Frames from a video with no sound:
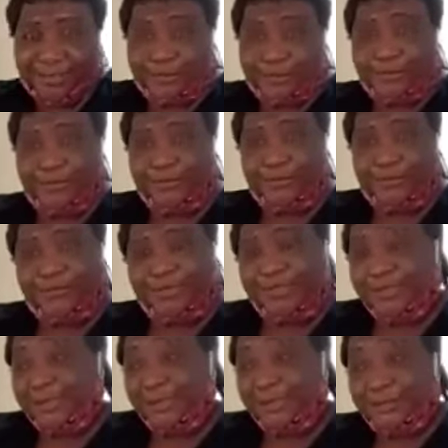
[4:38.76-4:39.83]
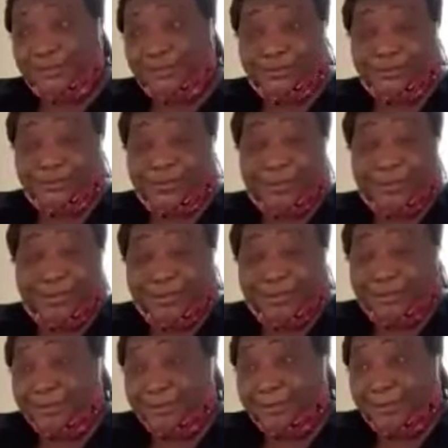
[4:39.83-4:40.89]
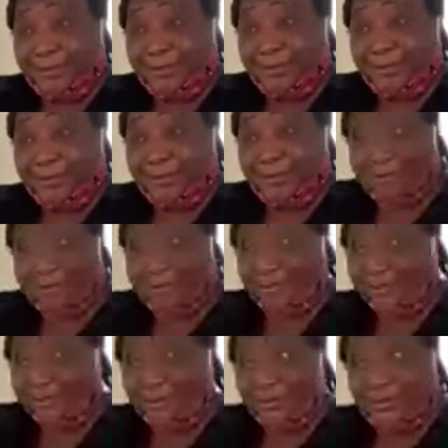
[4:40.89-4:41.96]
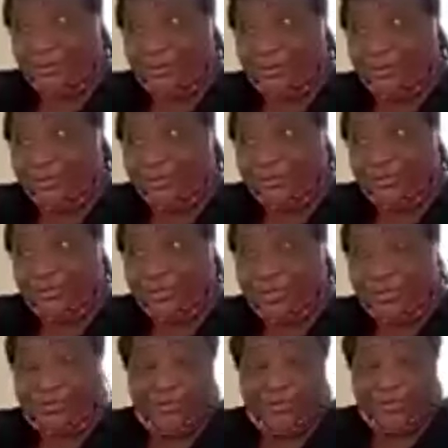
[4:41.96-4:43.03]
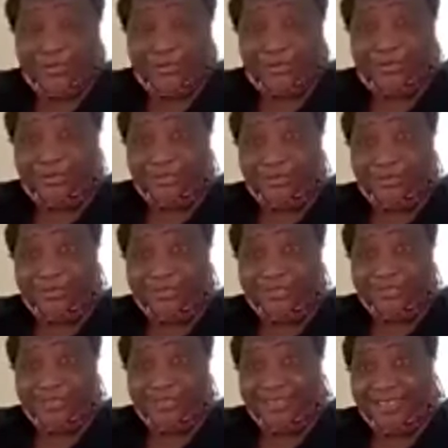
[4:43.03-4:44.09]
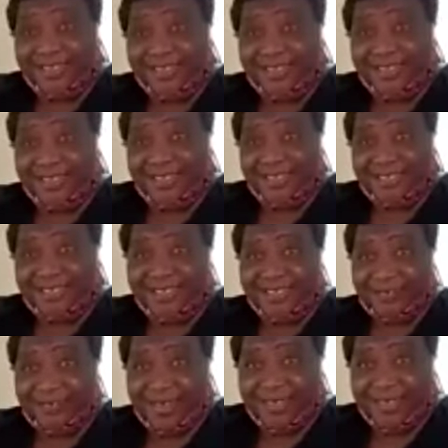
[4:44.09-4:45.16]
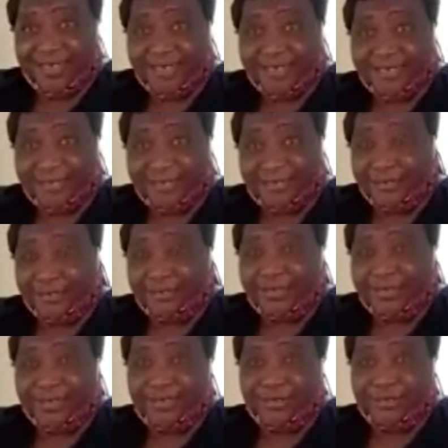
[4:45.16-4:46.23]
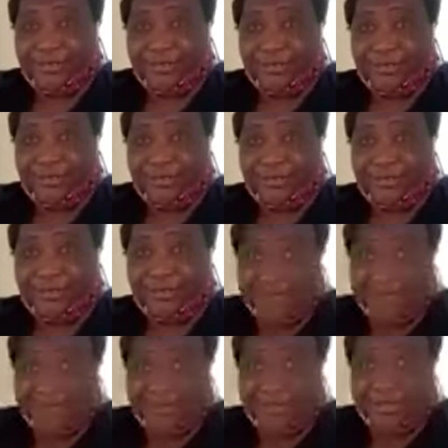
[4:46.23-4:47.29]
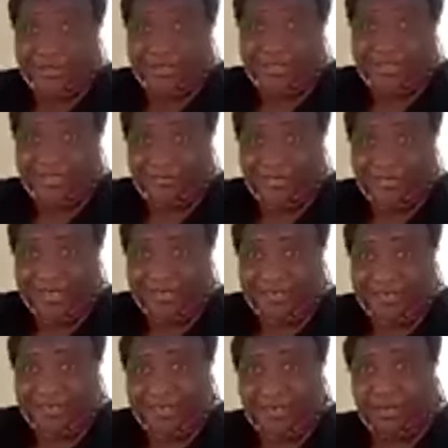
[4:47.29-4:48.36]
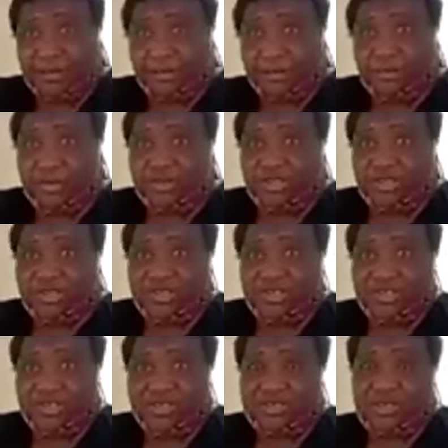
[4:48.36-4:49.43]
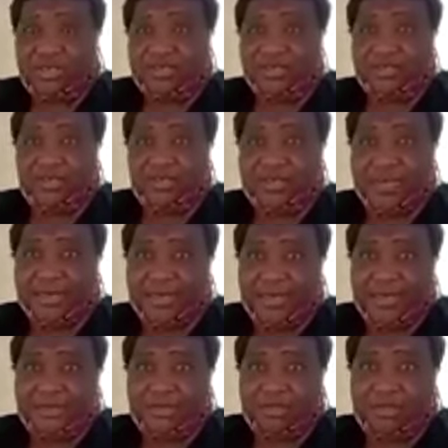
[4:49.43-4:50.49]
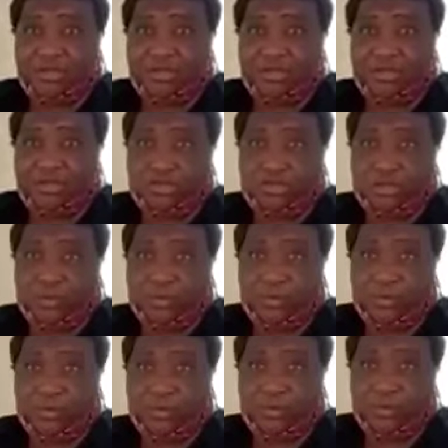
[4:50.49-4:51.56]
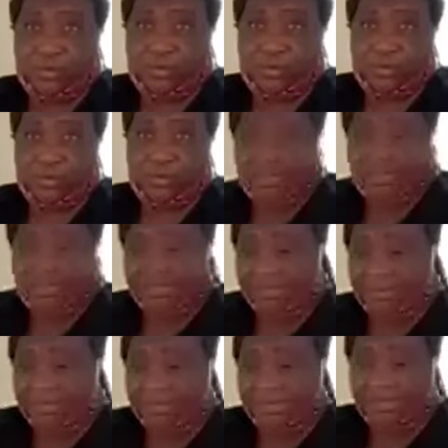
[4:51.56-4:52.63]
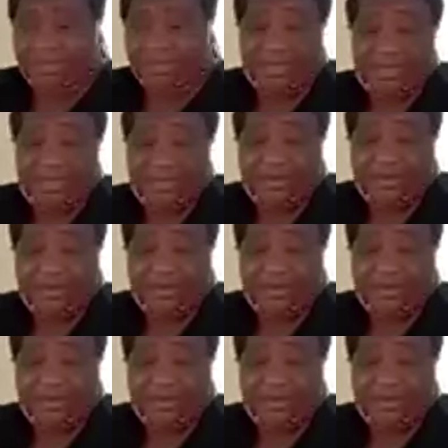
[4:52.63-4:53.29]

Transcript: So we say thanks to Canada that all the children are going to school, like it's their right. Under the human rights, education is a right, but it's not like that in some parts of the country, especially like